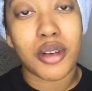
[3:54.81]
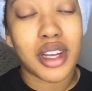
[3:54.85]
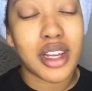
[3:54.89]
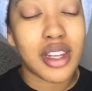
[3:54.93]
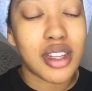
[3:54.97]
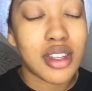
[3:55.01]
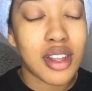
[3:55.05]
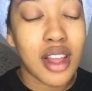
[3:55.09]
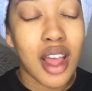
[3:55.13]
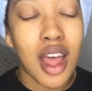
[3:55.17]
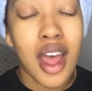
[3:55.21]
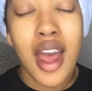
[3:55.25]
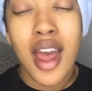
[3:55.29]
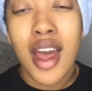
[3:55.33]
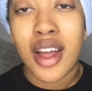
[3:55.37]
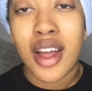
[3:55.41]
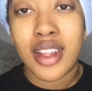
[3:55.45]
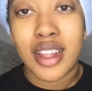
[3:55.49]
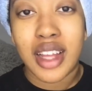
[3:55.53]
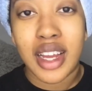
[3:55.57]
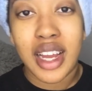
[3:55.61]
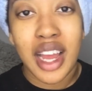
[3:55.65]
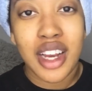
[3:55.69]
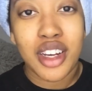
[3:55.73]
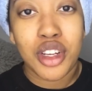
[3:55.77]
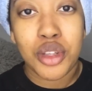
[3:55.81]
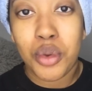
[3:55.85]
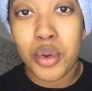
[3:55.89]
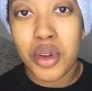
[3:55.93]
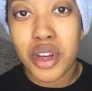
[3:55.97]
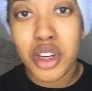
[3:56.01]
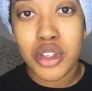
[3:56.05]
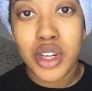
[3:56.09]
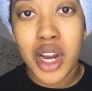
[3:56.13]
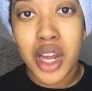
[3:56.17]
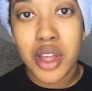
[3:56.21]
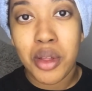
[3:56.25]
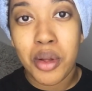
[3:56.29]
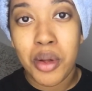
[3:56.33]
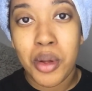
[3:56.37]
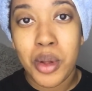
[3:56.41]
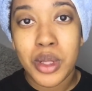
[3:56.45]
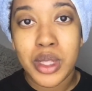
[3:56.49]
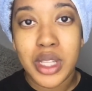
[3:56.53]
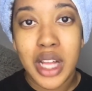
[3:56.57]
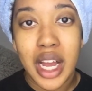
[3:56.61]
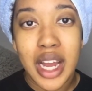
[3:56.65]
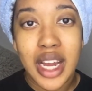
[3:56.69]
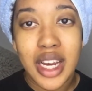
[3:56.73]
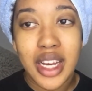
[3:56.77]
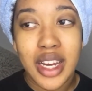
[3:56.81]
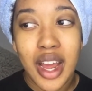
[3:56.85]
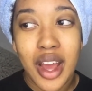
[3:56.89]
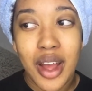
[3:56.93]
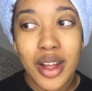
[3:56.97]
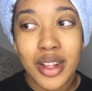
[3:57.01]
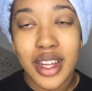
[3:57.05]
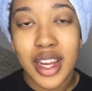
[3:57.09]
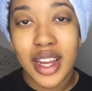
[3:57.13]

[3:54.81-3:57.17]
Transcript: because like I just want to try the whole line now.